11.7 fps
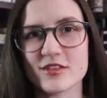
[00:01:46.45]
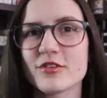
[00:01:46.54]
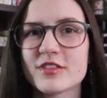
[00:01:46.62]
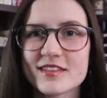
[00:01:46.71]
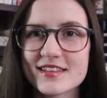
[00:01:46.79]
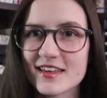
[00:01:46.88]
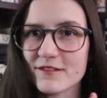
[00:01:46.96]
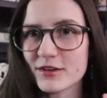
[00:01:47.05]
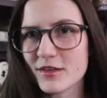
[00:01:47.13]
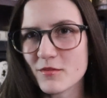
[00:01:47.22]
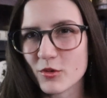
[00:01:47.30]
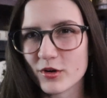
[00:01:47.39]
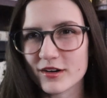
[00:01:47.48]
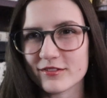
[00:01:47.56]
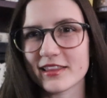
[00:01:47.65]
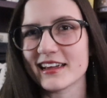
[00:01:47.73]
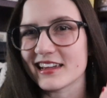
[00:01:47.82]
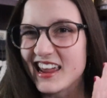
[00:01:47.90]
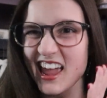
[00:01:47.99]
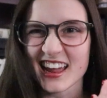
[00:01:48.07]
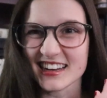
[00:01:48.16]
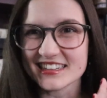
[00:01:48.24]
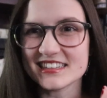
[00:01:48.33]
So this is definitely more of like an
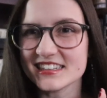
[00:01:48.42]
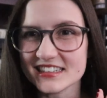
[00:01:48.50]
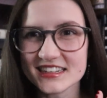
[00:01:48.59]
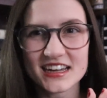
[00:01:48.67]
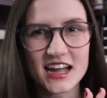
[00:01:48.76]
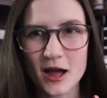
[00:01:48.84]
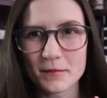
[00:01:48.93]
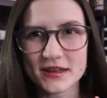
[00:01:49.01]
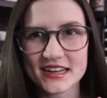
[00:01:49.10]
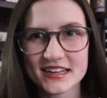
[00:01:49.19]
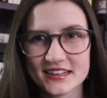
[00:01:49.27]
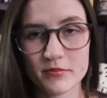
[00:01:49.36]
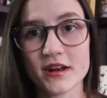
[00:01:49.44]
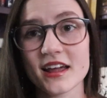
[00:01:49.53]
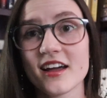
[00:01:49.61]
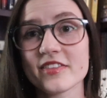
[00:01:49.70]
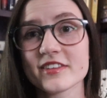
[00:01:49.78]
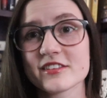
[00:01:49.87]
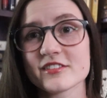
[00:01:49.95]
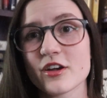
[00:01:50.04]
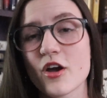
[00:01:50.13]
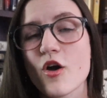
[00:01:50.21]
antique copy, but I got this